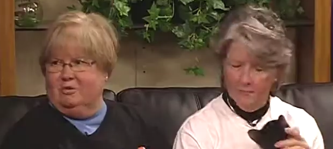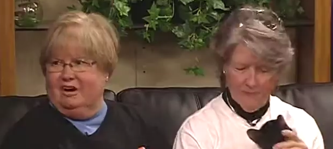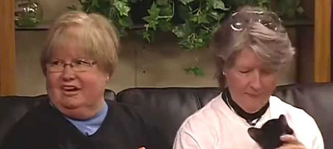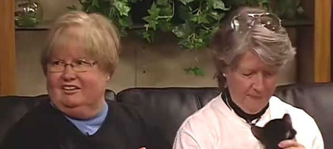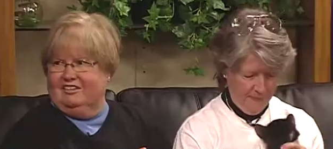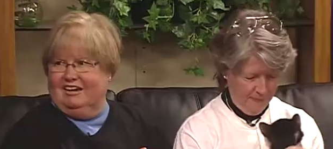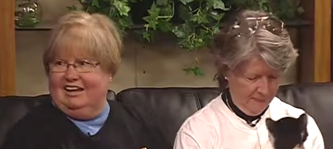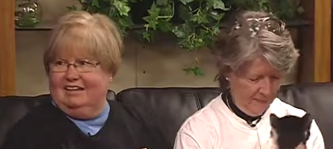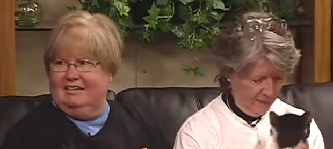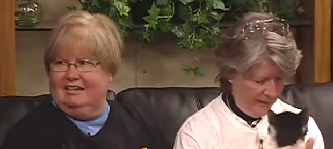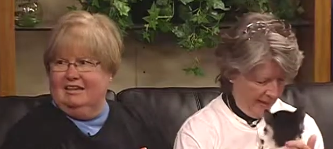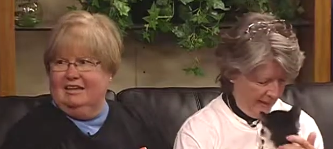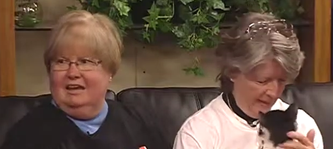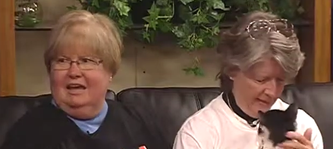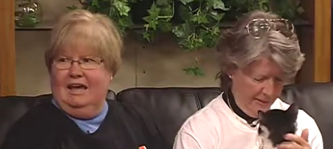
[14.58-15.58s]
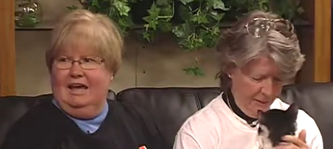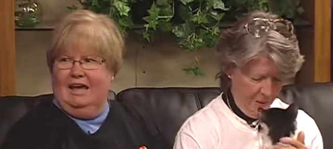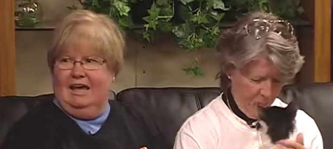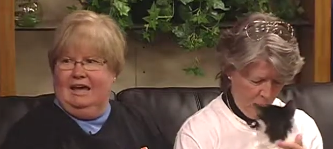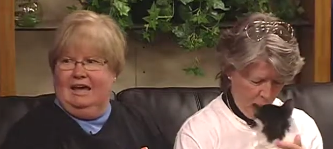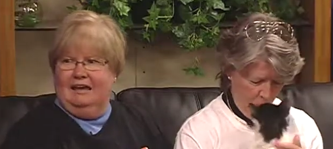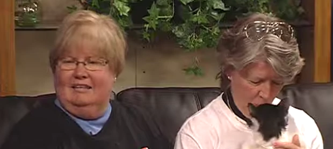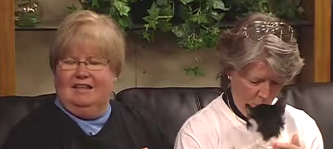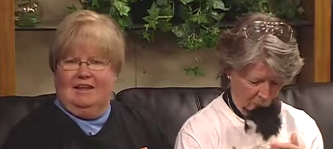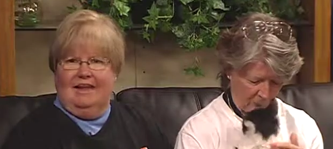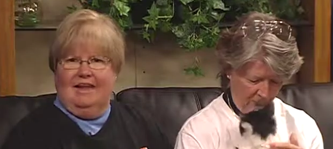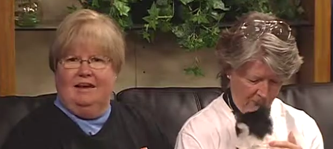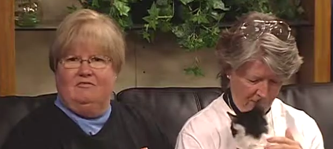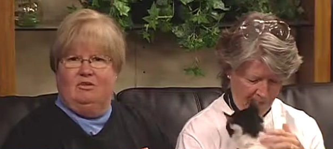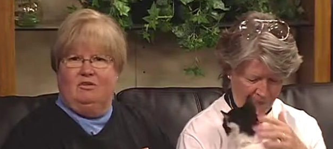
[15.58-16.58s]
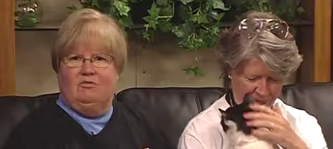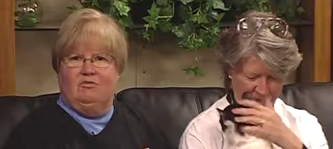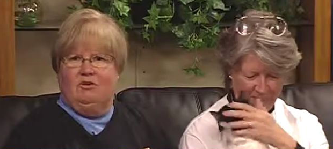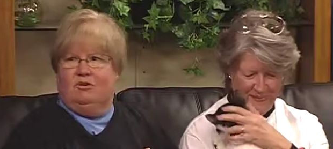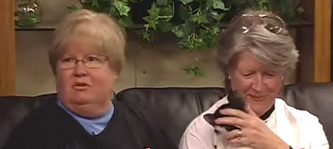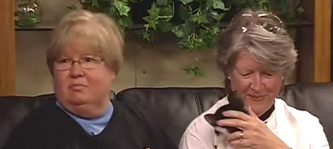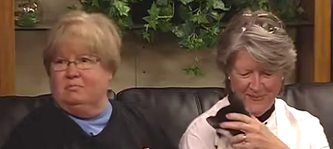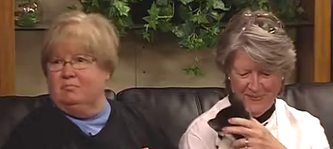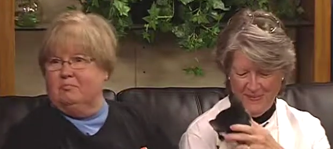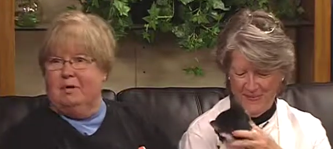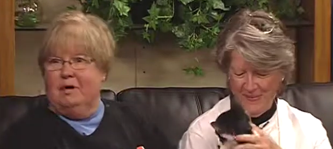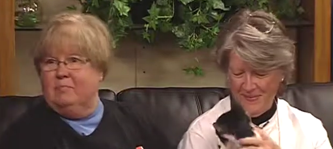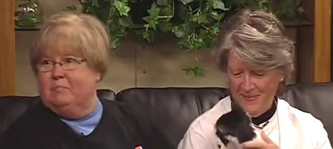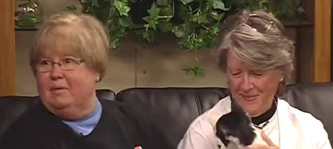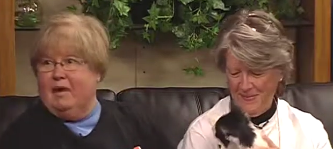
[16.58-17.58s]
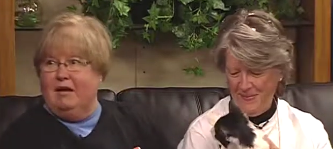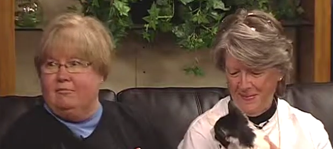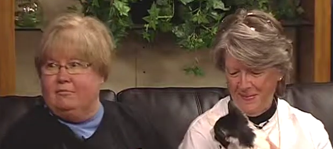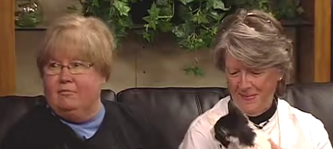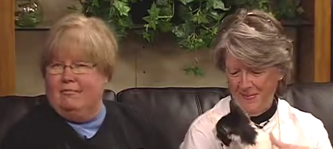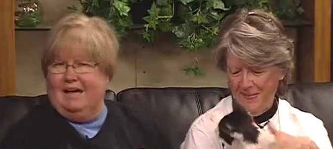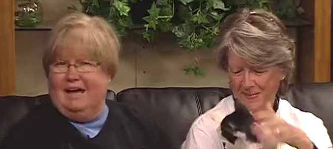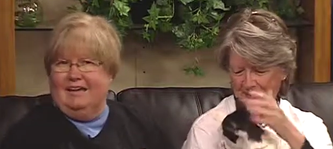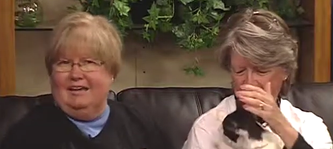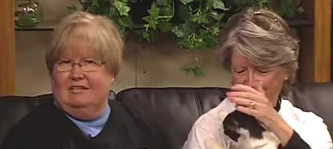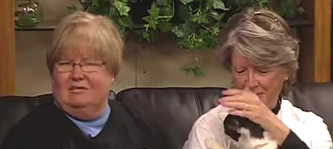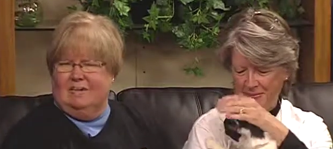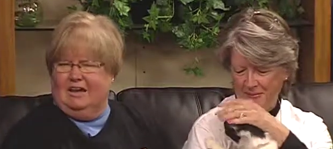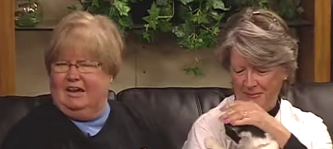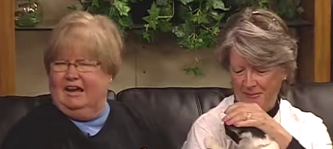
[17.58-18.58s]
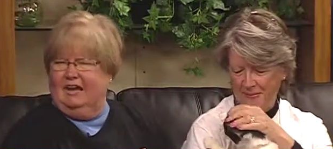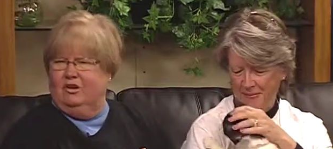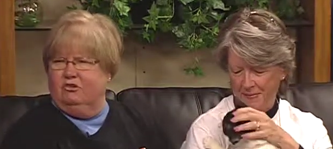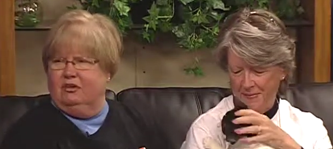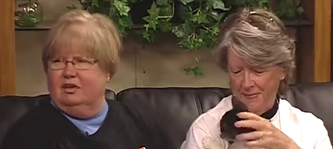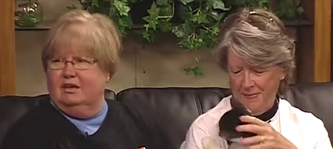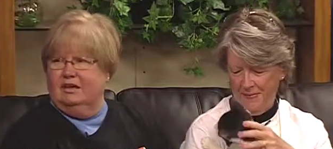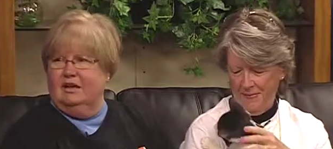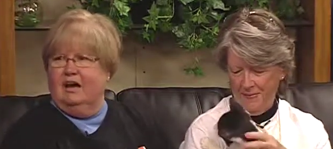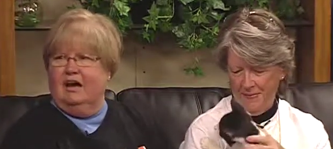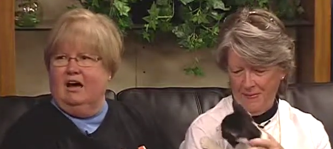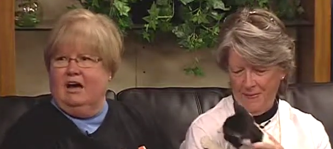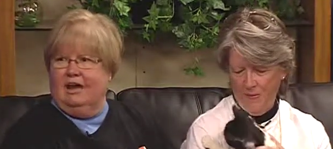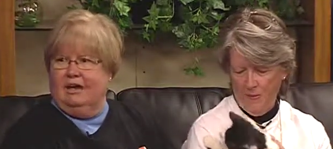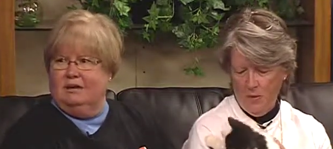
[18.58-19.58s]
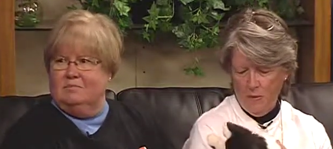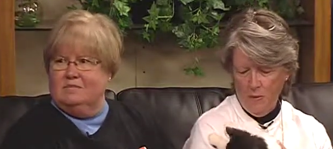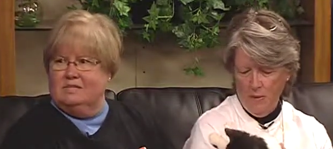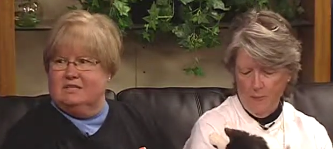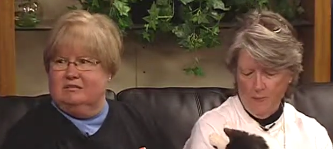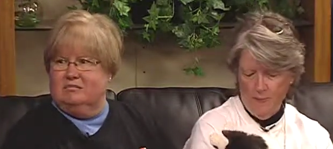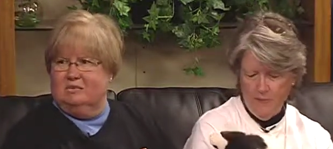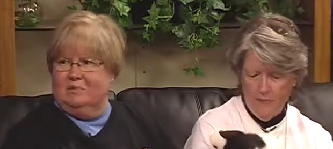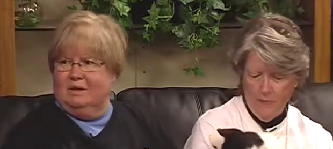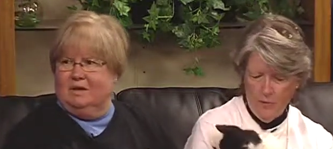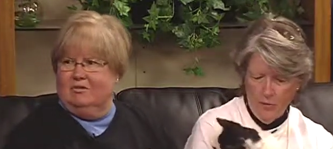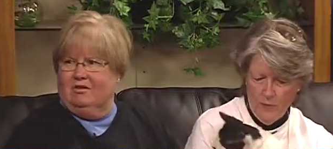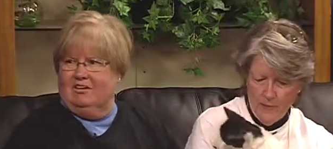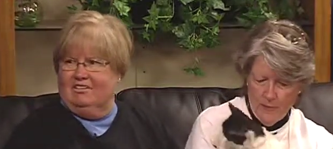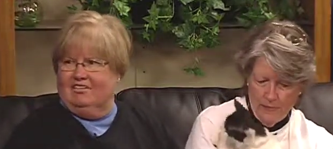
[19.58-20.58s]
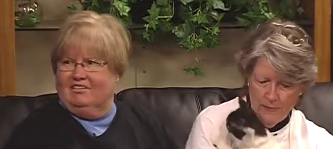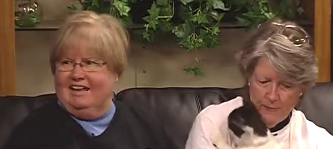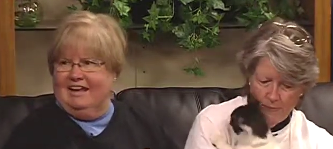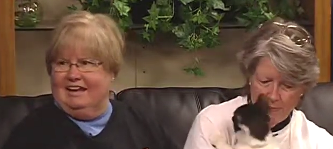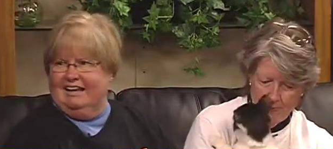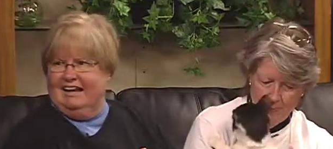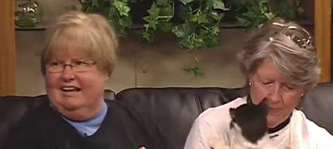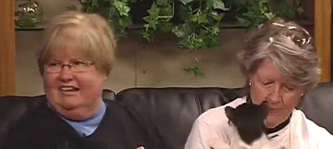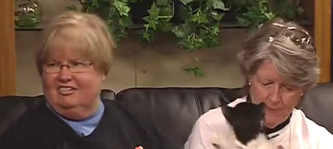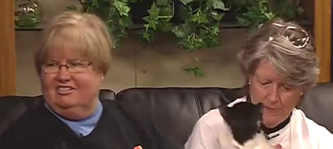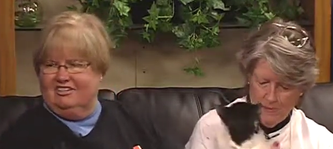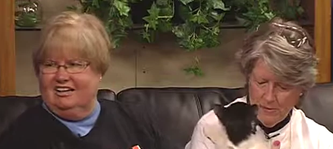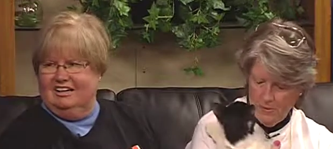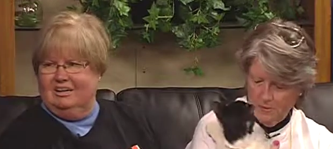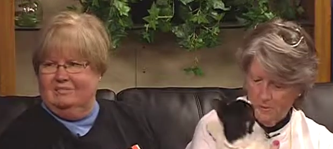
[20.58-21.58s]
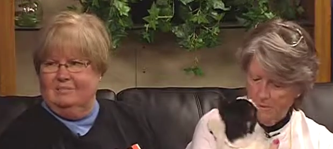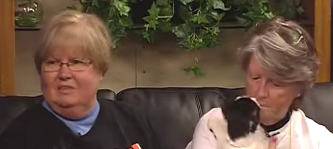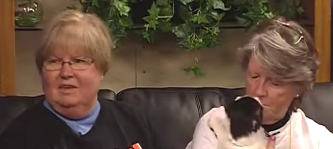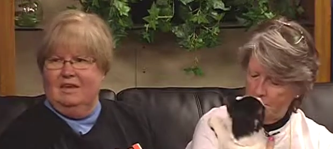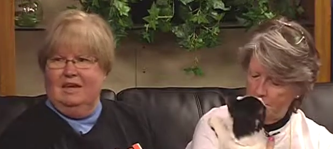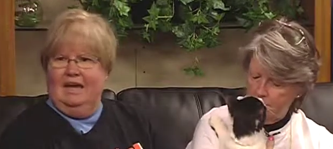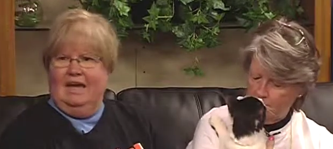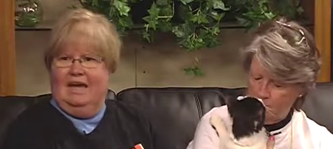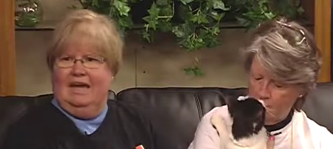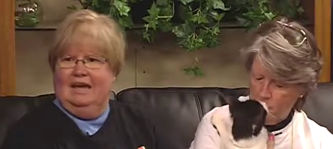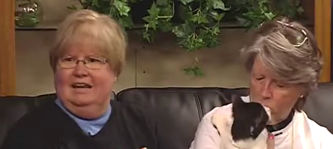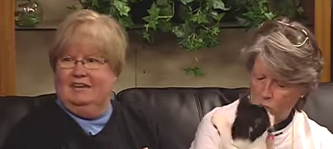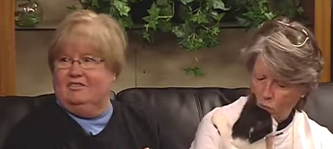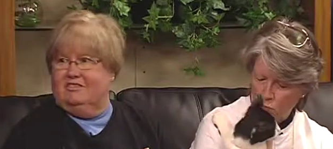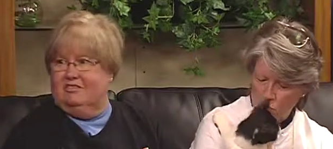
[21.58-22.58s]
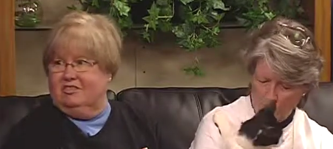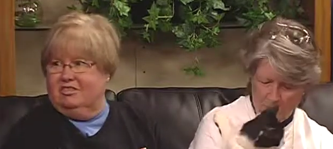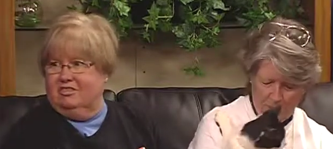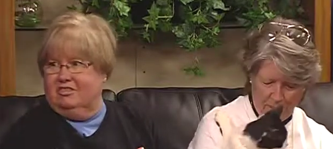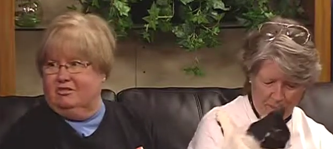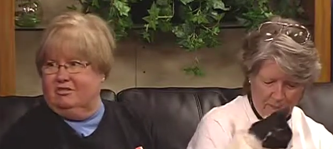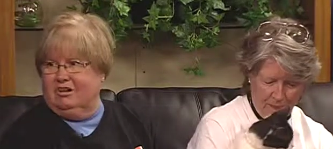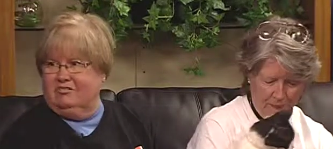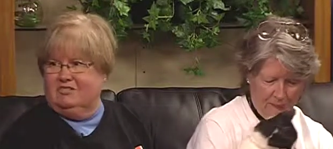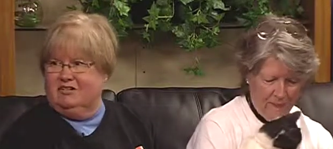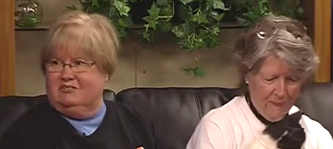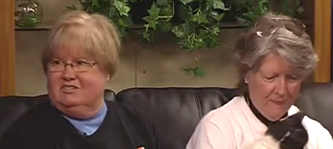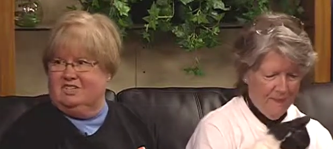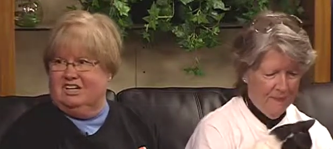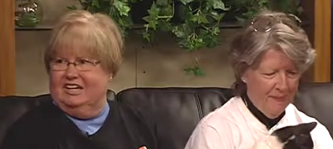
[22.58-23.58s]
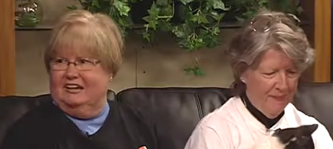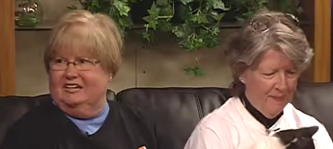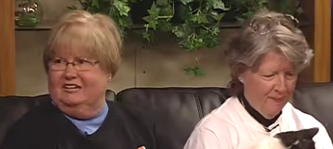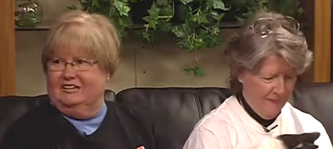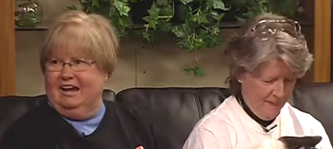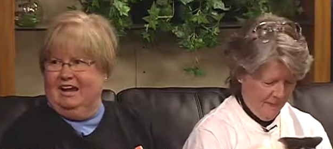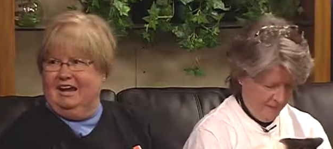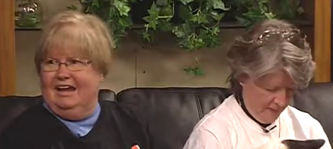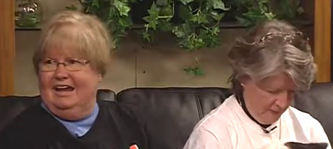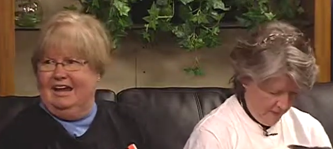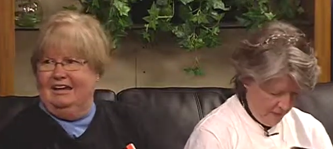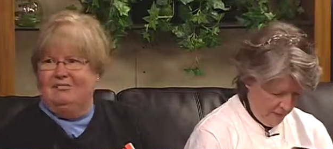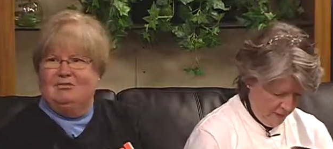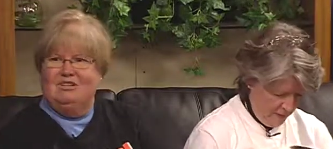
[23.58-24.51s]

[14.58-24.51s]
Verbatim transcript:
Speaker 1: Project, and they have over, I guess, about hundred items that will be on a silent auction. Right. And it's their 35th year, and